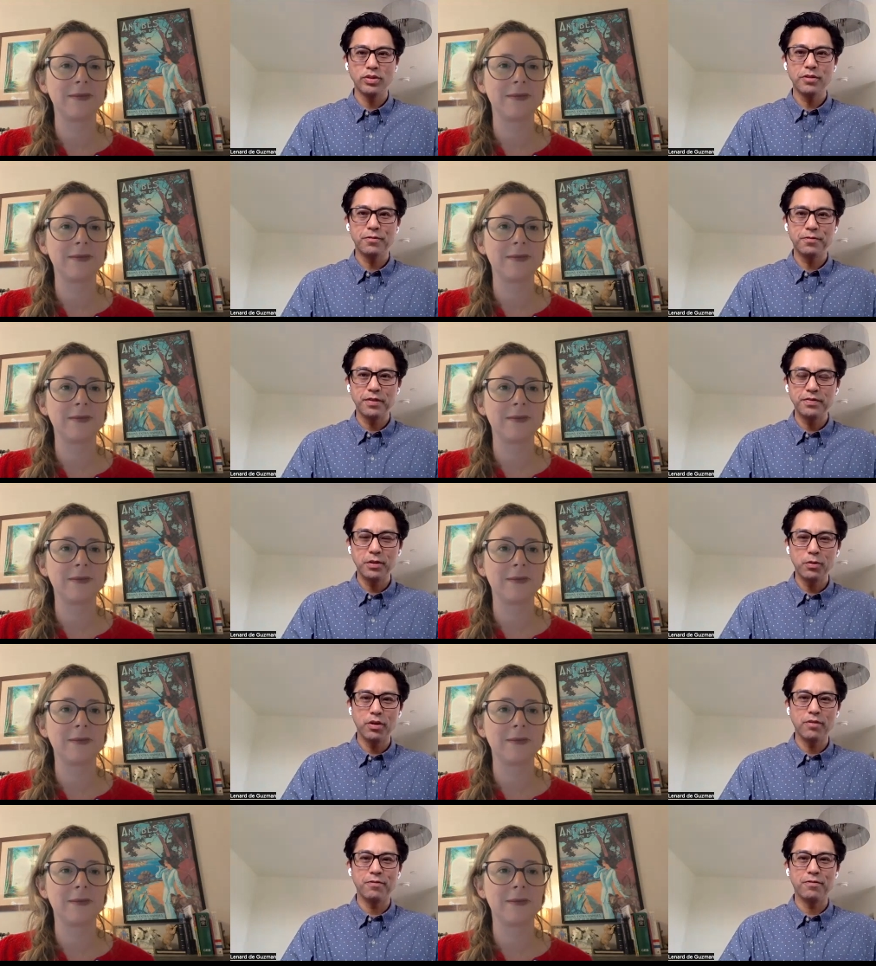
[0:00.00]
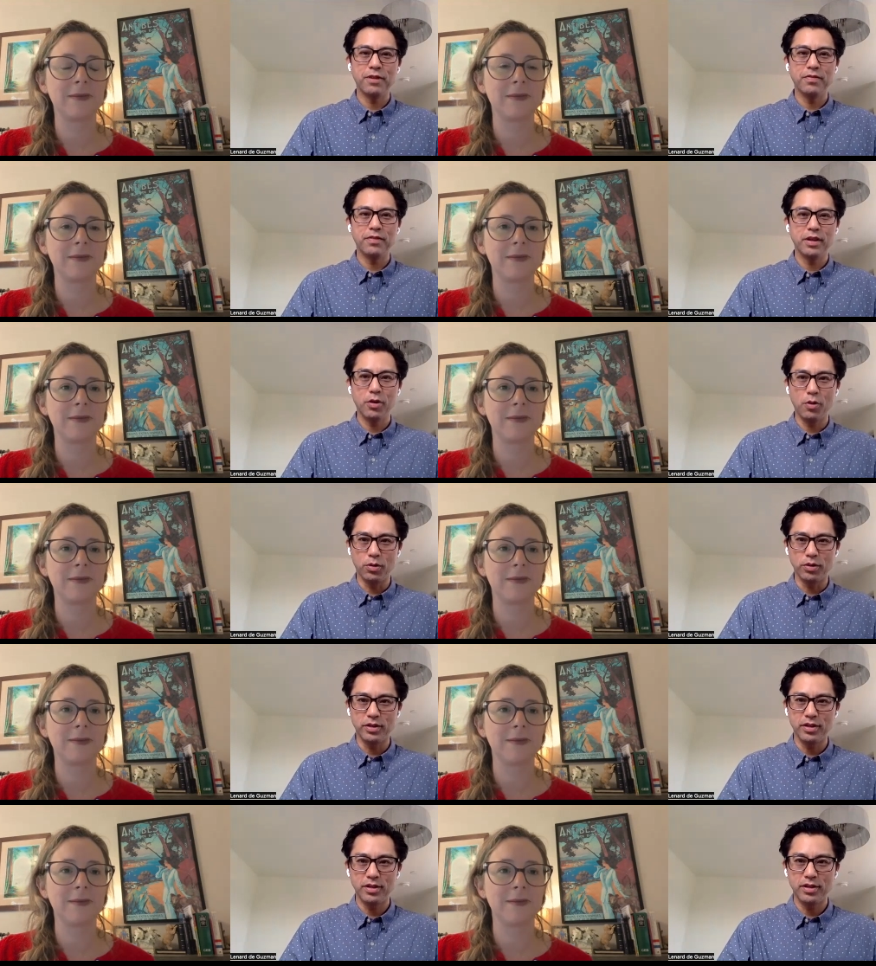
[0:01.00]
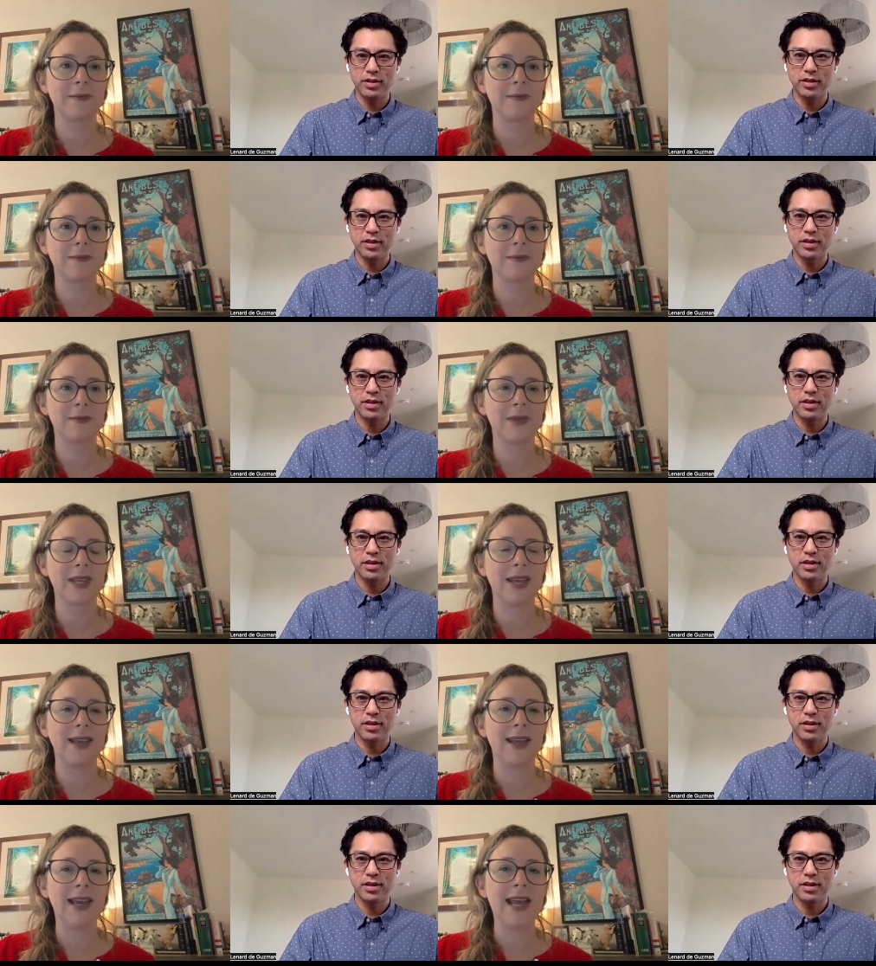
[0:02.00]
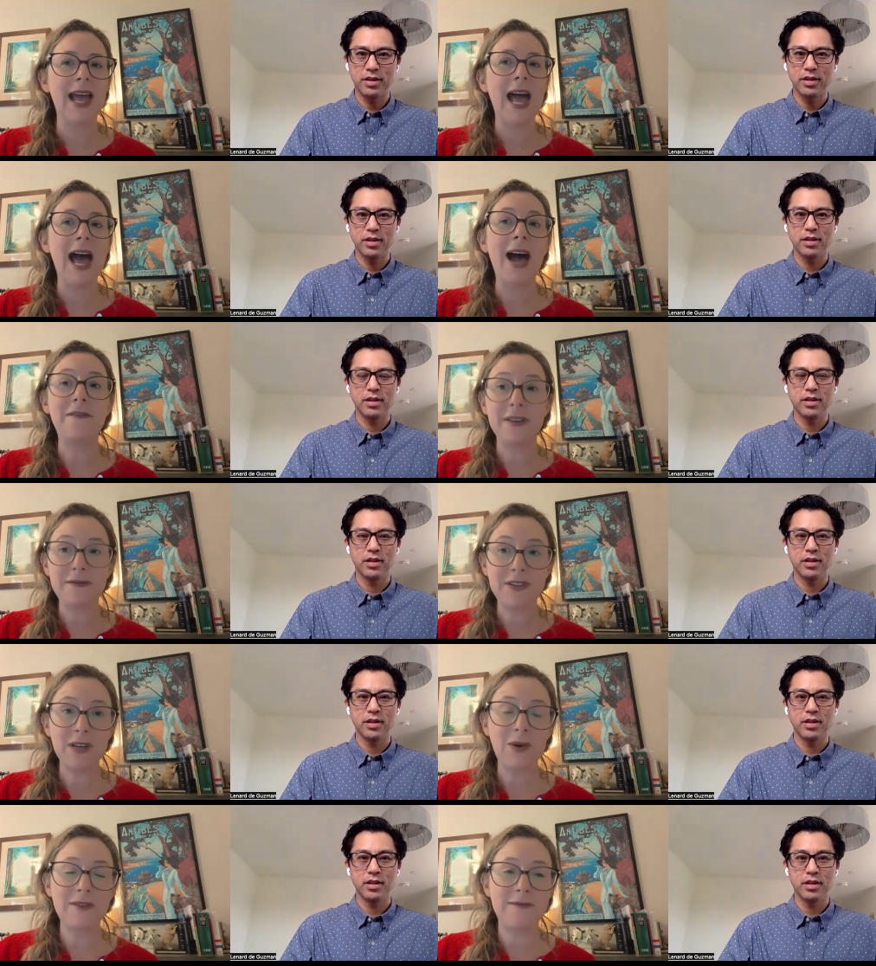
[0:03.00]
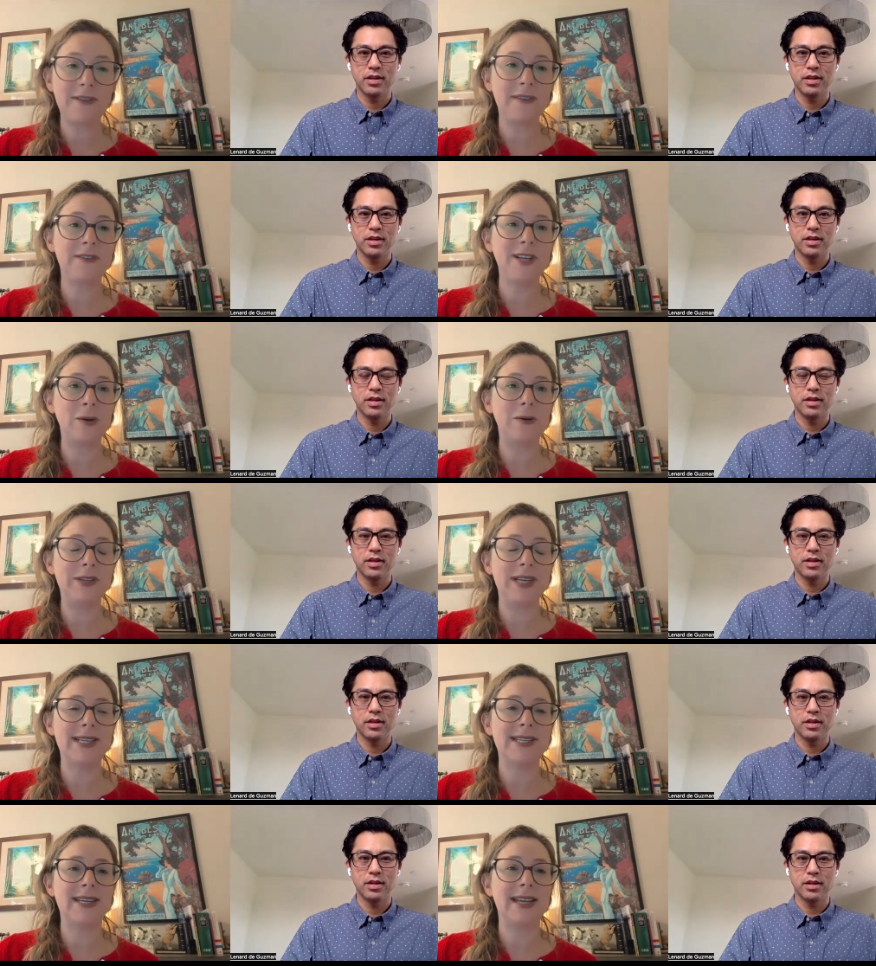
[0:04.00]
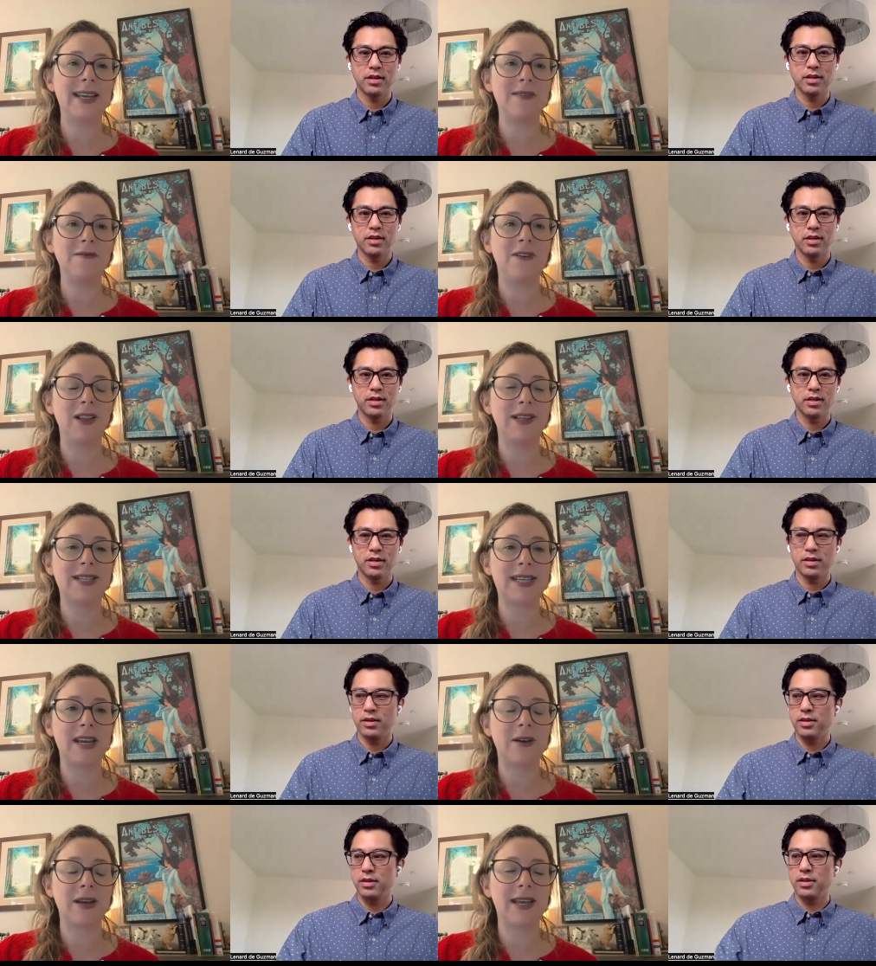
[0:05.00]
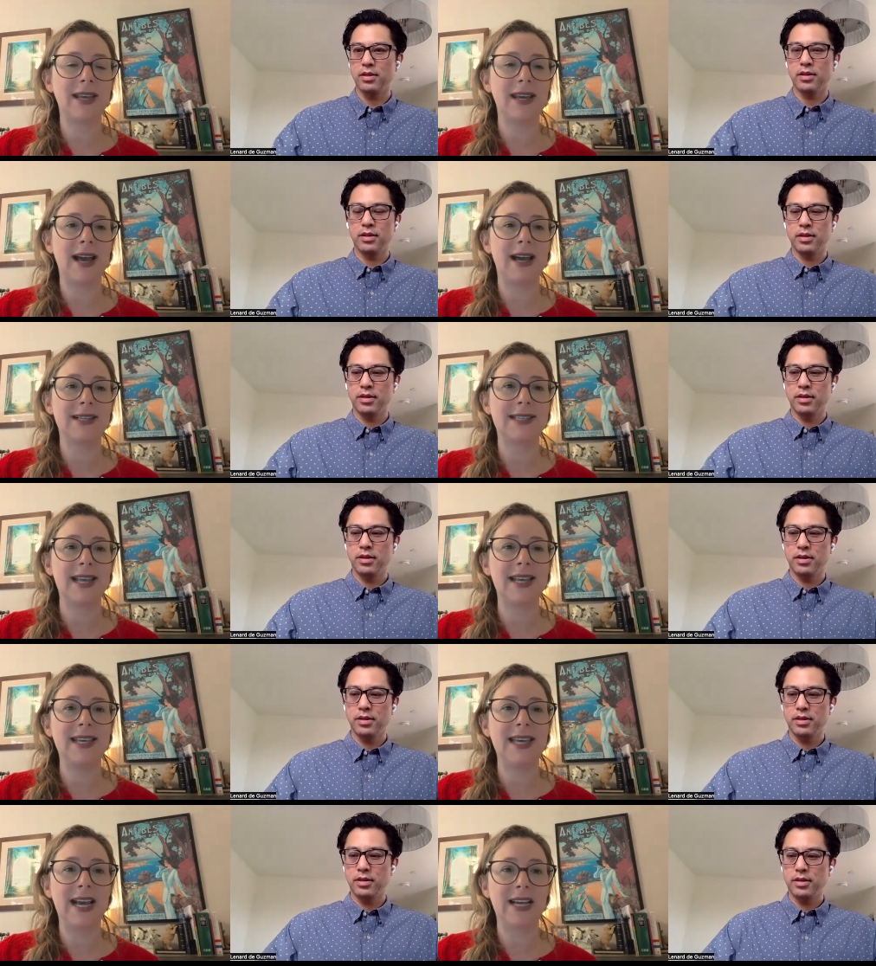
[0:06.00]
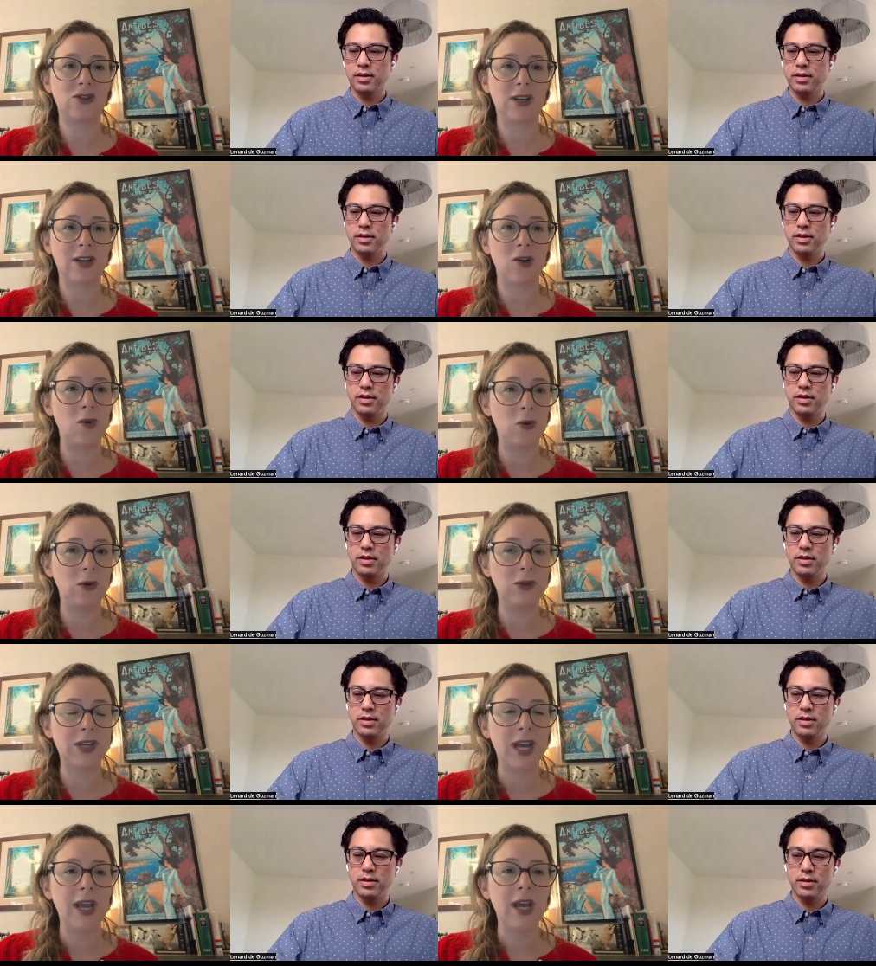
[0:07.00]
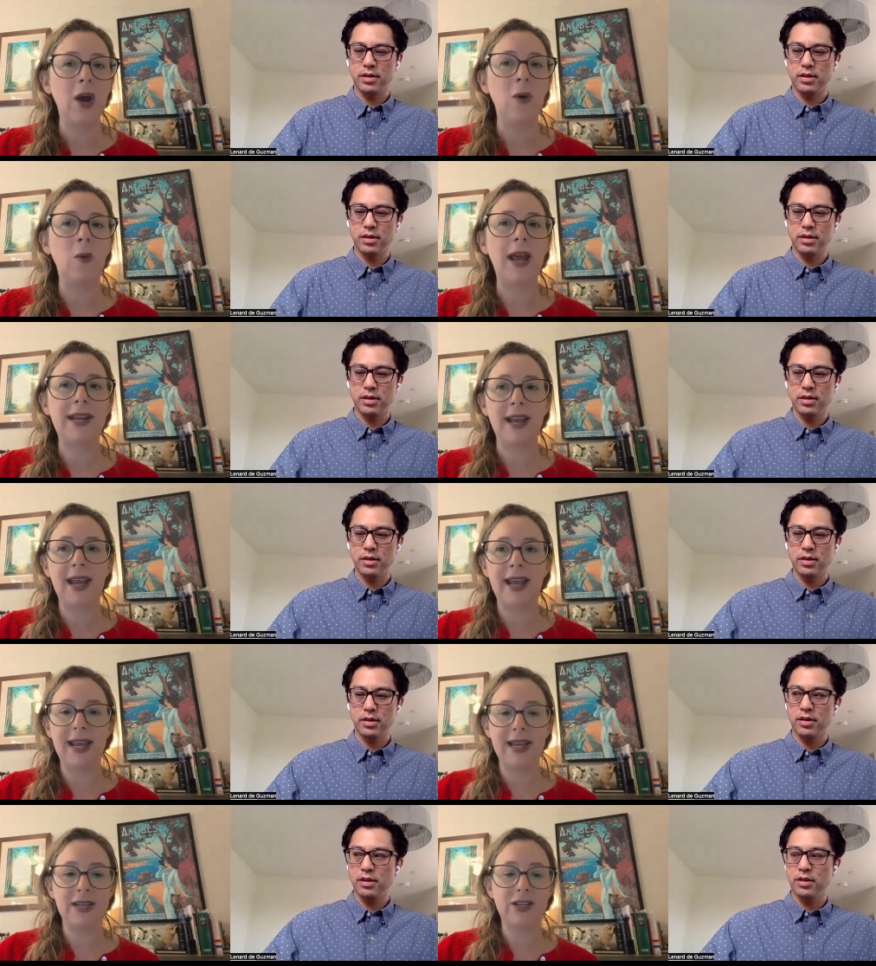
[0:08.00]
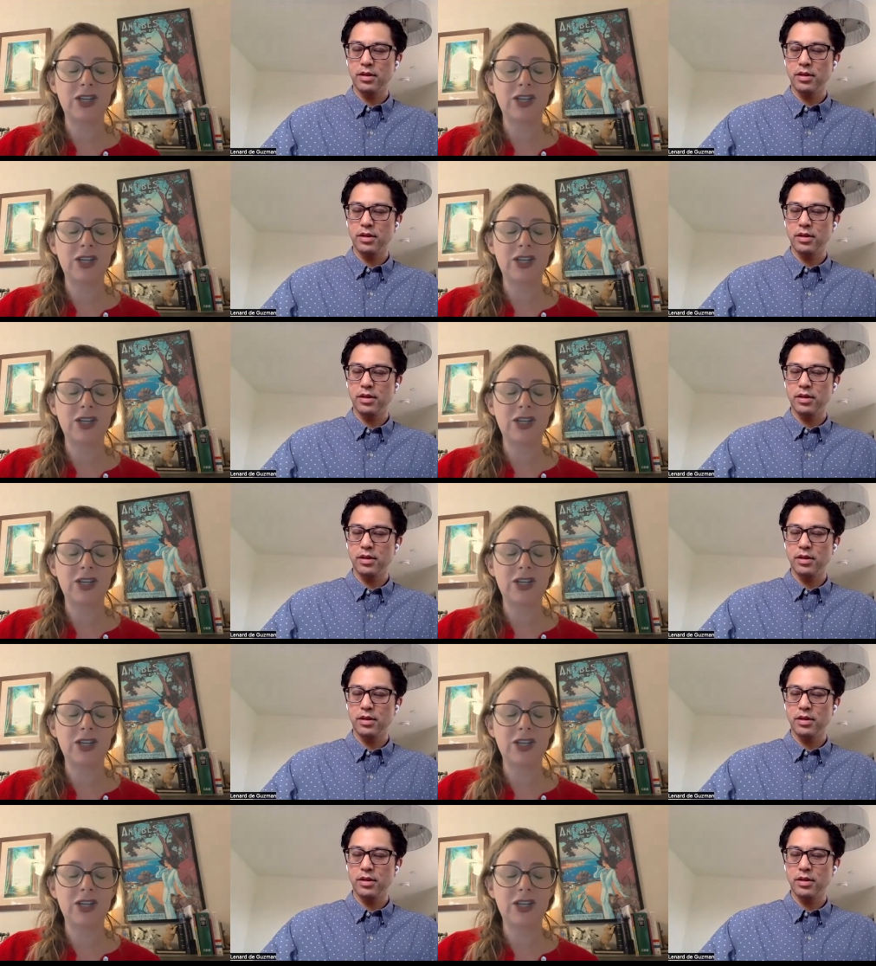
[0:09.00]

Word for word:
Speaker 1: What's a 5150 hold?
Speaker 2: A 5150 hold is an involuntary uh, psychiatric hold when a